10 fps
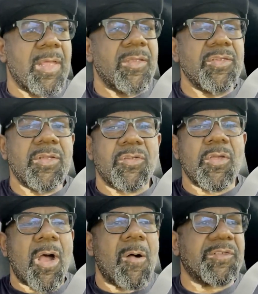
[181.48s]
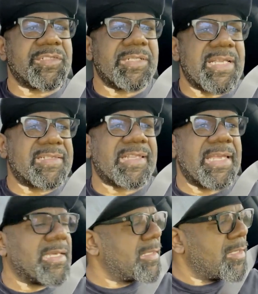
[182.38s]
You know, you always hear that
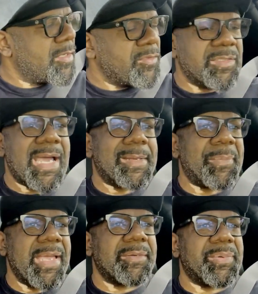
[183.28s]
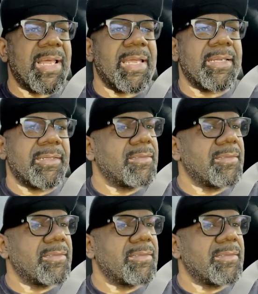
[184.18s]
saying, you gotta pay to play.